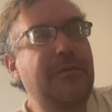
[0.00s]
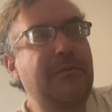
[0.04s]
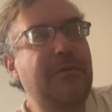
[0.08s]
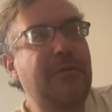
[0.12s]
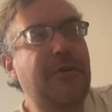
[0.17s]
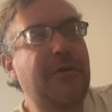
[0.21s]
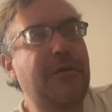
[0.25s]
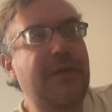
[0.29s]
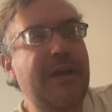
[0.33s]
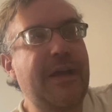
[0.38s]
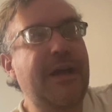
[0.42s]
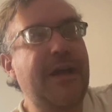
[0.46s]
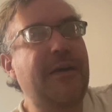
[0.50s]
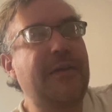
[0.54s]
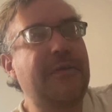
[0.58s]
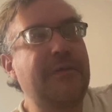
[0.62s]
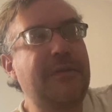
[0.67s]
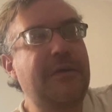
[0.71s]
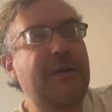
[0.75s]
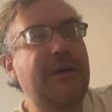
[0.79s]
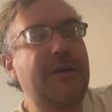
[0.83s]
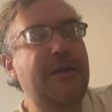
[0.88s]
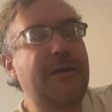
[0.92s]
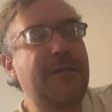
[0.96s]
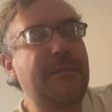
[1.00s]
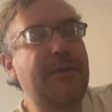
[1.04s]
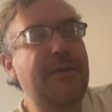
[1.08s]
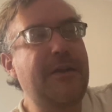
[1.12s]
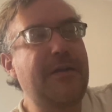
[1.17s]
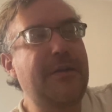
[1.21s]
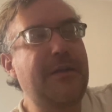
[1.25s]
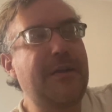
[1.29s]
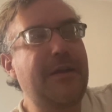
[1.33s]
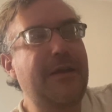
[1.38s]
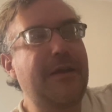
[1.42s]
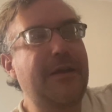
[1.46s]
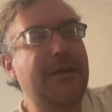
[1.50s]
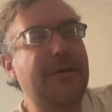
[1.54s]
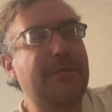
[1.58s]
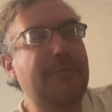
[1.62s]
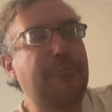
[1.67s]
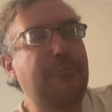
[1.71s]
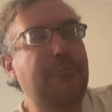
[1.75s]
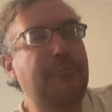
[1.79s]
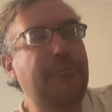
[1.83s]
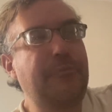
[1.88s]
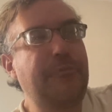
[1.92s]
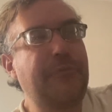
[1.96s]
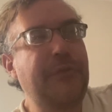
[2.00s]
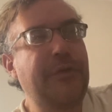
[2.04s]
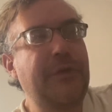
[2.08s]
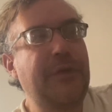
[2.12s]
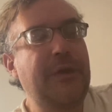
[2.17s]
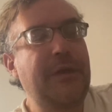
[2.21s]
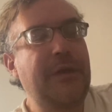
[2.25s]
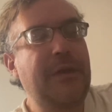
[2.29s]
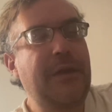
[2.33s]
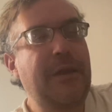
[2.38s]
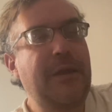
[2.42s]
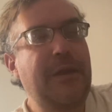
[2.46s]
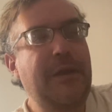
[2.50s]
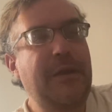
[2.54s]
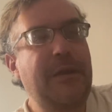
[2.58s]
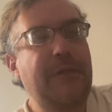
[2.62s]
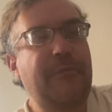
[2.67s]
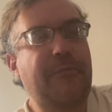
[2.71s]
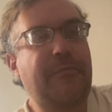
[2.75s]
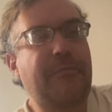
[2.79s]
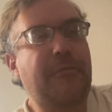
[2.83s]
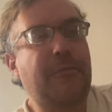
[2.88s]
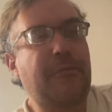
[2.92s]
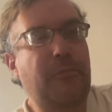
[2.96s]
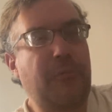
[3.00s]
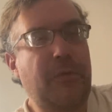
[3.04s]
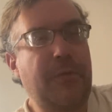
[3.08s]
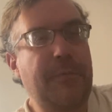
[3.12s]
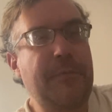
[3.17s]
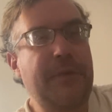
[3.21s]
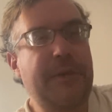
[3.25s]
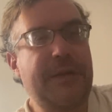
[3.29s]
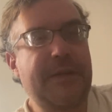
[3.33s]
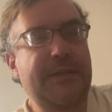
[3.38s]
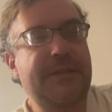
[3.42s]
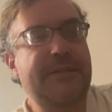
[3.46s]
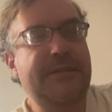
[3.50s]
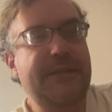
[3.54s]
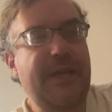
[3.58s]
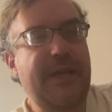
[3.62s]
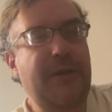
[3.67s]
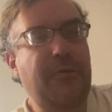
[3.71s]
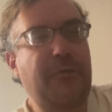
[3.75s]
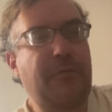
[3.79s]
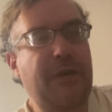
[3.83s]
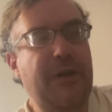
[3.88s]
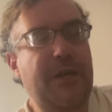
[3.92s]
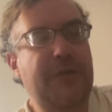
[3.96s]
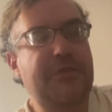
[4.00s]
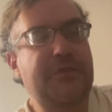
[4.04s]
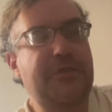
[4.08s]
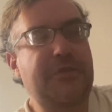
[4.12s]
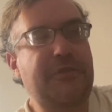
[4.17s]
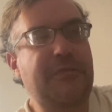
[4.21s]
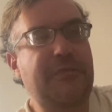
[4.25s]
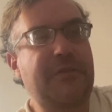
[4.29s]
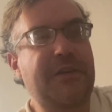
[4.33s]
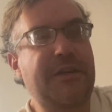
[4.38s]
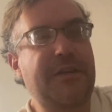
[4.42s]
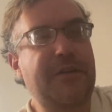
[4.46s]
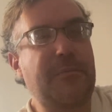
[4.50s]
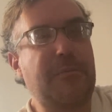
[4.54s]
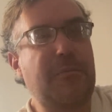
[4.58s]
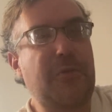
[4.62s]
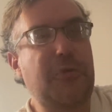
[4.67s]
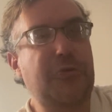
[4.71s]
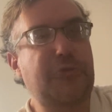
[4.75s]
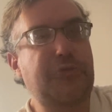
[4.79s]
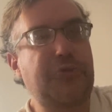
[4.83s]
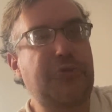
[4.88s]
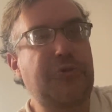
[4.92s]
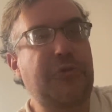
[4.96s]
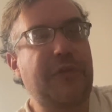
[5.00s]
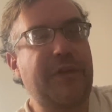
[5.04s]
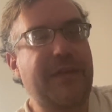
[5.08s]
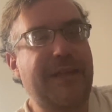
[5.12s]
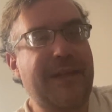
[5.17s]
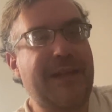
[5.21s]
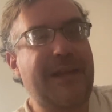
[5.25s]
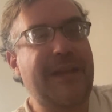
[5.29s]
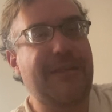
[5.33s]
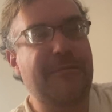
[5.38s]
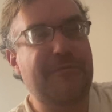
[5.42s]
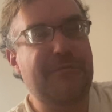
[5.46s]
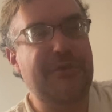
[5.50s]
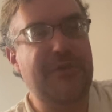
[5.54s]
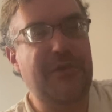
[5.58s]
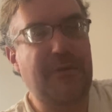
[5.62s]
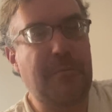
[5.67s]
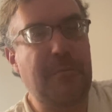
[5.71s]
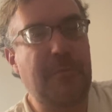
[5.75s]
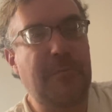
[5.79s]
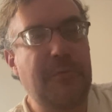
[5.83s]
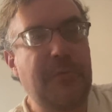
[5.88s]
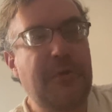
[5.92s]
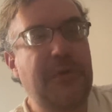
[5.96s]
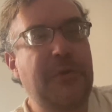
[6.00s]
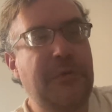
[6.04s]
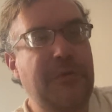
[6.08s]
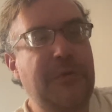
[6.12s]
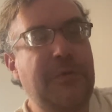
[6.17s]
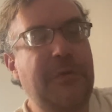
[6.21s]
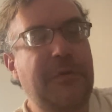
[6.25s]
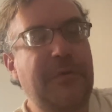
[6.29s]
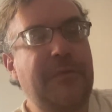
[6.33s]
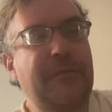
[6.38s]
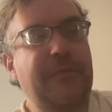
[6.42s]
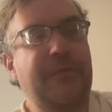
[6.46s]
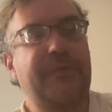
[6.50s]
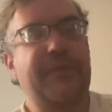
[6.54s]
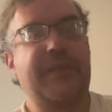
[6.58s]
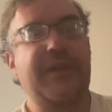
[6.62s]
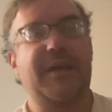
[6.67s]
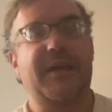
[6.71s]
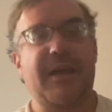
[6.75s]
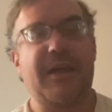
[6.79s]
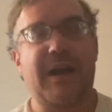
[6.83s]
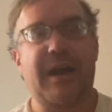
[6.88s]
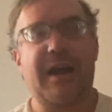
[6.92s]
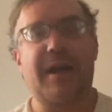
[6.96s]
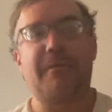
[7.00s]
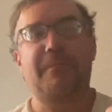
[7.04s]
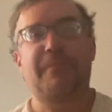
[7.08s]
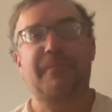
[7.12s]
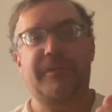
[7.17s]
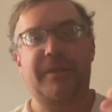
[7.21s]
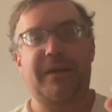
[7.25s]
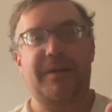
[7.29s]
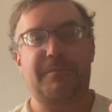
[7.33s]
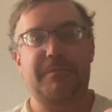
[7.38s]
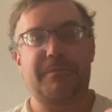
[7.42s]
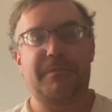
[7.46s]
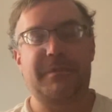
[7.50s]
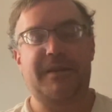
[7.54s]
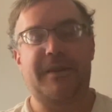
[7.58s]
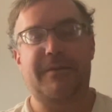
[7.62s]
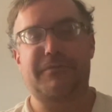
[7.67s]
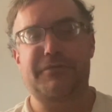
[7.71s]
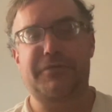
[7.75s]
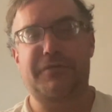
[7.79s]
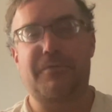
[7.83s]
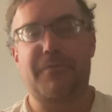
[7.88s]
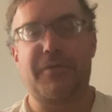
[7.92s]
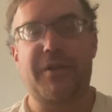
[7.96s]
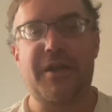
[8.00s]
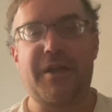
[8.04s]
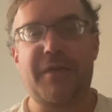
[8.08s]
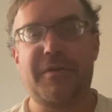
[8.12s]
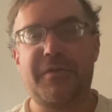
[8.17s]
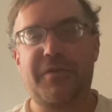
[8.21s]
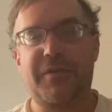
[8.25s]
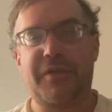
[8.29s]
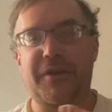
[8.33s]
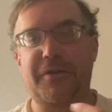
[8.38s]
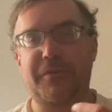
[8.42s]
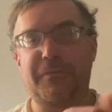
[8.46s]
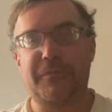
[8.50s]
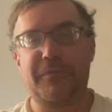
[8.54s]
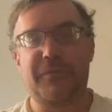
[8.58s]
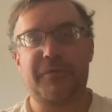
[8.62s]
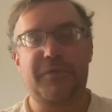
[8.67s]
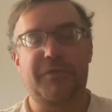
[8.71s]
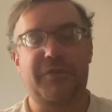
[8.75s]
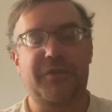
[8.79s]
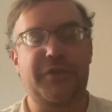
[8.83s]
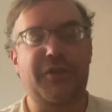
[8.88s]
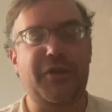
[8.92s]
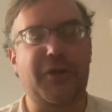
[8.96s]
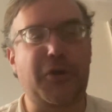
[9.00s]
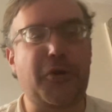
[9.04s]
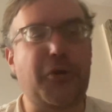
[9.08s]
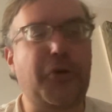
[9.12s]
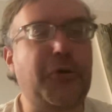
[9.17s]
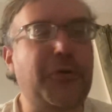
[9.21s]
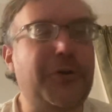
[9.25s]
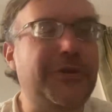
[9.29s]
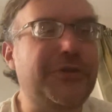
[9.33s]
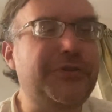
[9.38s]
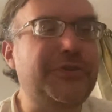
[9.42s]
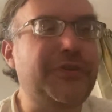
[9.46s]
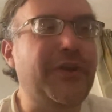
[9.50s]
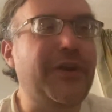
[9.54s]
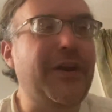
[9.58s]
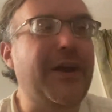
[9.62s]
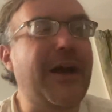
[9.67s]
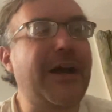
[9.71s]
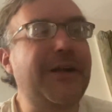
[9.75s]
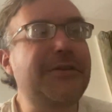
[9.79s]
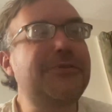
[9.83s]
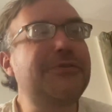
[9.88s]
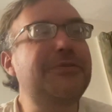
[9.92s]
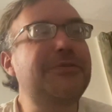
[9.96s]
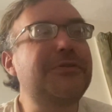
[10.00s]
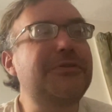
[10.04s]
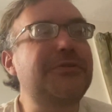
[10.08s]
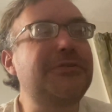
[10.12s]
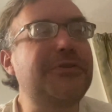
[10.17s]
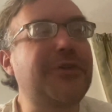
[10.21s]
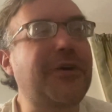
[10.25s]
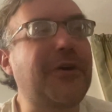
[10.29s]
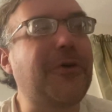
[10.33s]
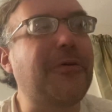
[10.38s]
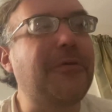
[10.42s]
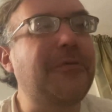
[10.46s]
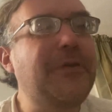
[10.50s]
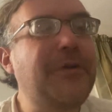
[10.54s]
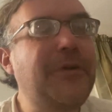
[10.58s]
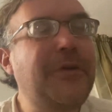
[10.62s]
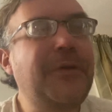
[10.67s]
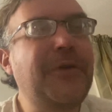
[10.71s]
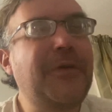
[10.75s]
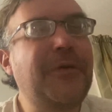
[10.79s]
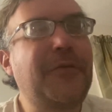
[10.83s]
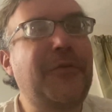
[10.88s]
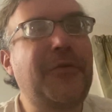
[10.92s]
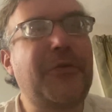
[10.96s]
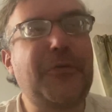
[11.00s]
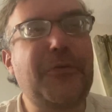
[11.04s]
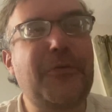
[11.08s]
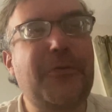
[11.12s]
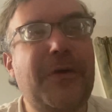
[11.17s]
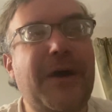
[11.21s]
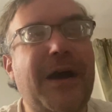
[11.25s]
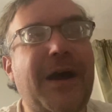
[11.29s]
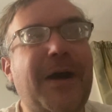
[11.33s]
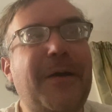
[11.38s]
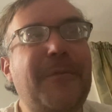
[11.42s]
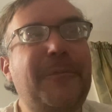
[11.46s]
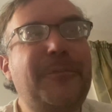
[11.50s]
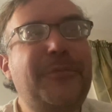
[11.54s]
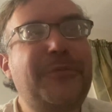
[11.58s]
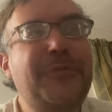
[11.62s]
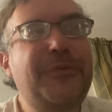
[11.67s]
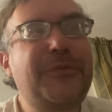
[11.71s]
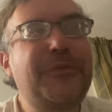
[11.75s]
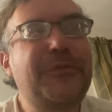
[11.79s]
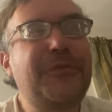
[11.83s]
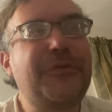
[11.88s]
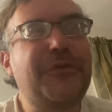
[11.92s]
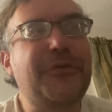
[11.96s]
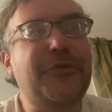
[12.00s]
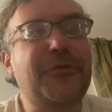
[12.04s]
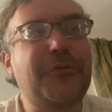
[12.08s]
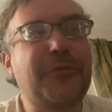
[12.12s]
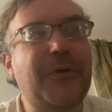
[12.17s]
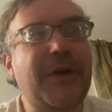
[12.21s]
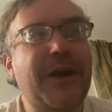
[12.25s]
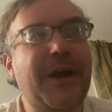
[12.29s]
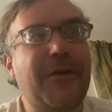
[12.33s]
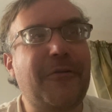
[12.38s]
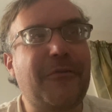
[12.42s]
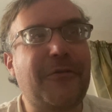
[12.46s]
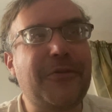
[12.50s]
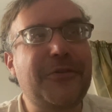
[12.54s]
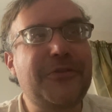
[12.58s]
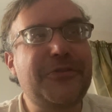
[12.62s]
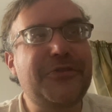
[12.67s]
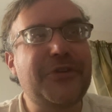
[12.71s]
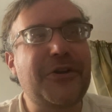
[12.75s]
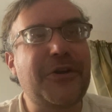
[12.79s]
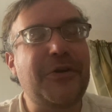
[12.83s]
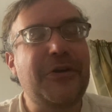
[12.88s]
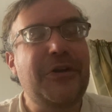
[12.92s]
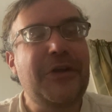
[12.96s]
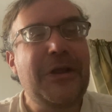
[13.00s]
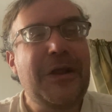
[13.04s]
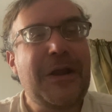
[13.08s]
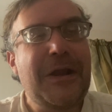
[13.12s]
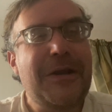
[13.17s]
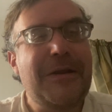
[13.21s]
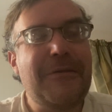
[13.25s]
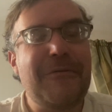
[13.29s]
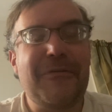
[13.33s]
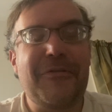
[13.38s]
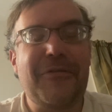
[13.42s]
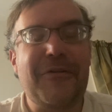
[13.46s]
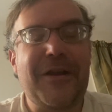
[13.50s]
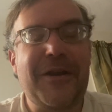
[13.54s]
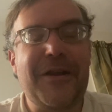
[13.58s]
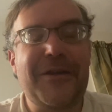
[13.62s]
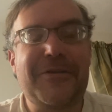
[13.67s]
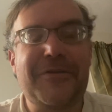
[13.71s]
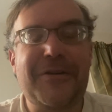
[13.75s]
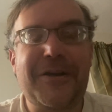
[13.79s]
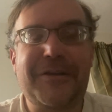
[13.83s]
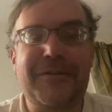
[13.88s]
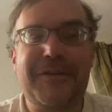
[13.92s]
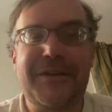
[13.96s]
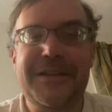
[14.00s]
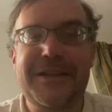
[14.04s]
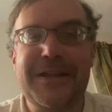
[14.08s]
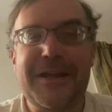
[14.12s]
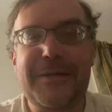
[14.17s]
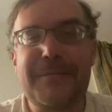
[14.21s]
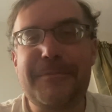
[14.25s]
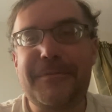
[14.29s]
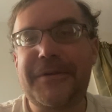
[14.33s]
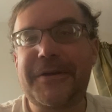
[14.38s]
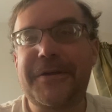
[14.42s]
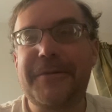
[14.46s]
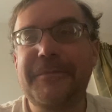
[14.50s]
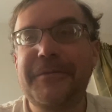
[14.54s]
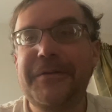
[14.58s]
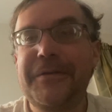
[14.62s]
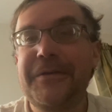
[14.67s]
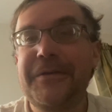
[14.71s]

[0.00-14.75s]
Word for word: Well, yeah. I mean, uh, for women, it's psychologically and emotionally that gives them the uh, that gives them the the, the cojones, the nuts, so to uh, to do whatever. So never thought I'd talk like that, but